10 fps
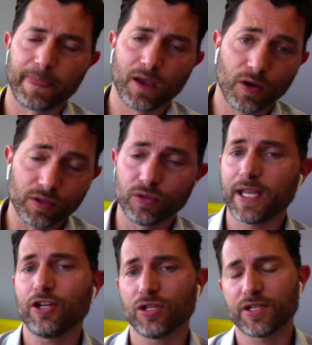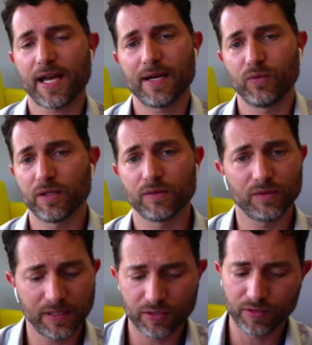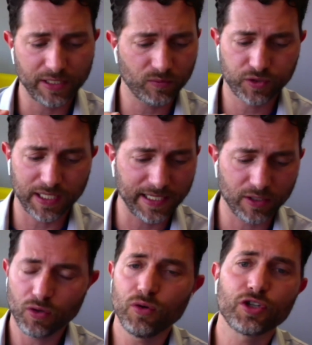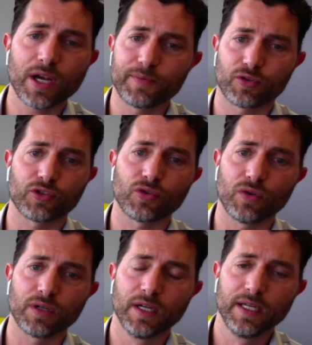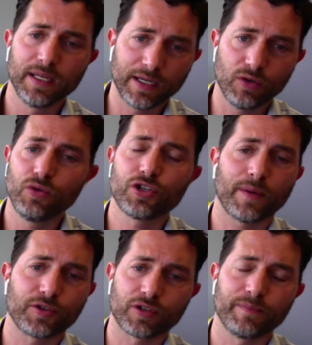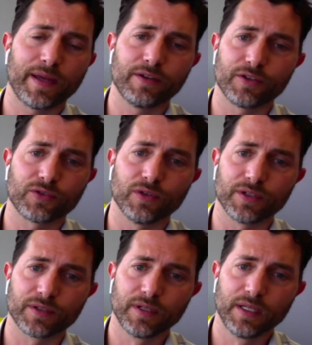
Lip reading: On the location side, we're literally seeing who shops your store and who shops your competitor stores.